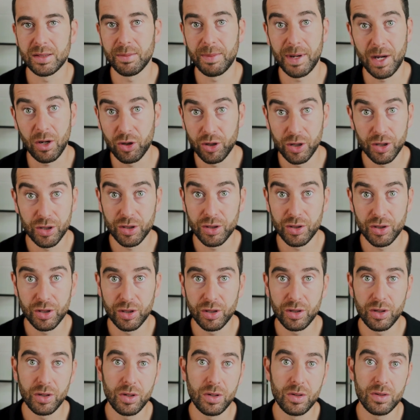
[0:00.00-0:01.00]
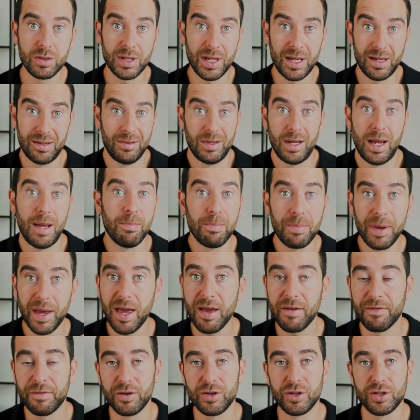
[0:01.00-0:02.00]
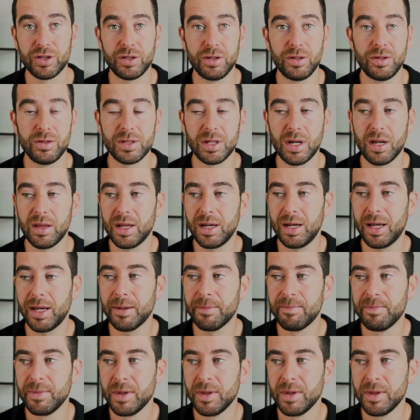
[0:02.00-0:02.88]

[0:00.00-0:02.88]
about cushion shoes and barefoot shoes. And I think like,